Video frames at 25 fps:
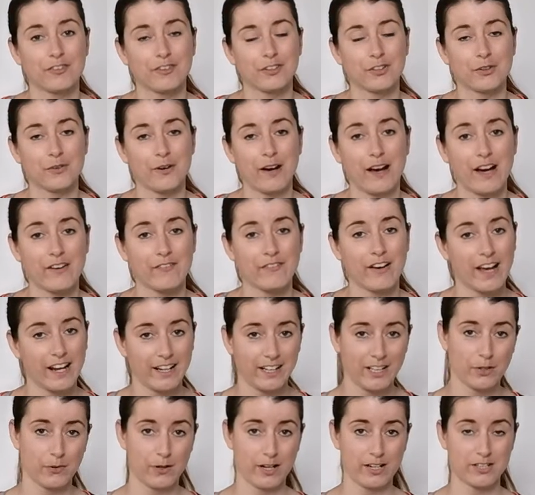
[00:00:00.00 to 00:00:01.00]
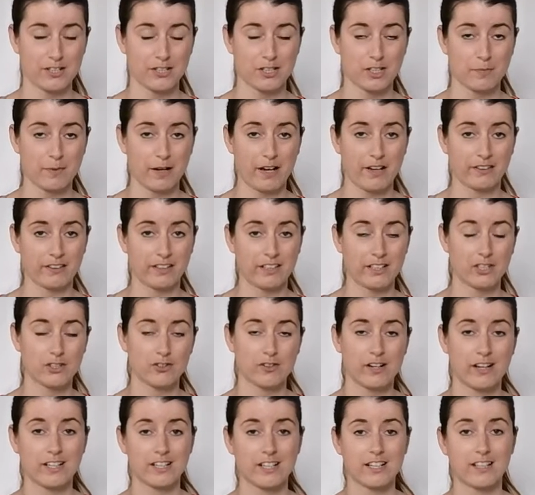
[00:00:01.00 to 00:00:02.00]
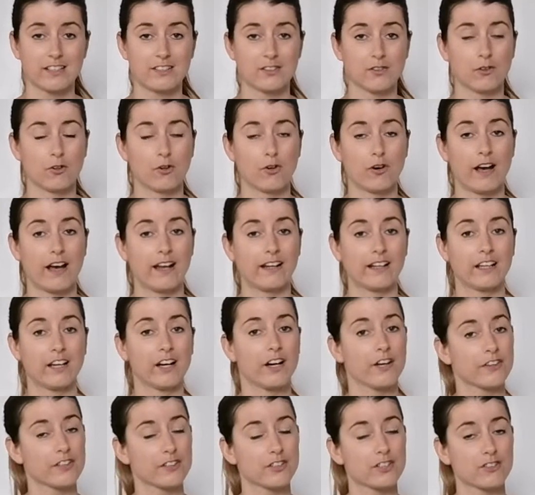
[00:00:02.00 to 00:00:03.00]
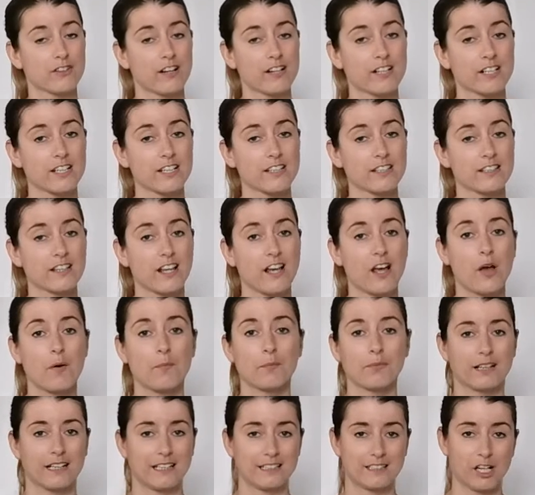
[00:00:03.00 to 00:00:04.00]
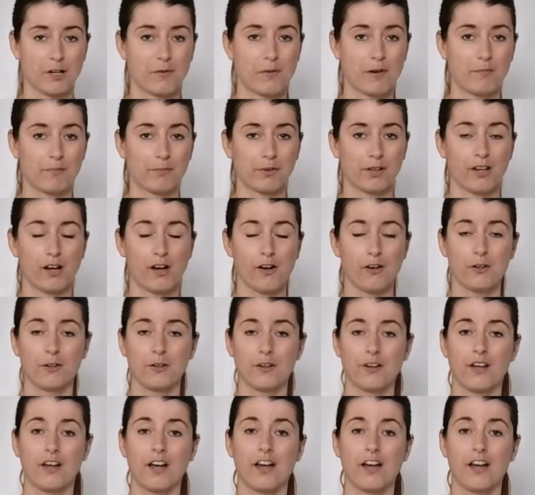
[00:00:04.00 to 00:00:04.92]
you have any questions about these stretches or any other stretches, please comment below.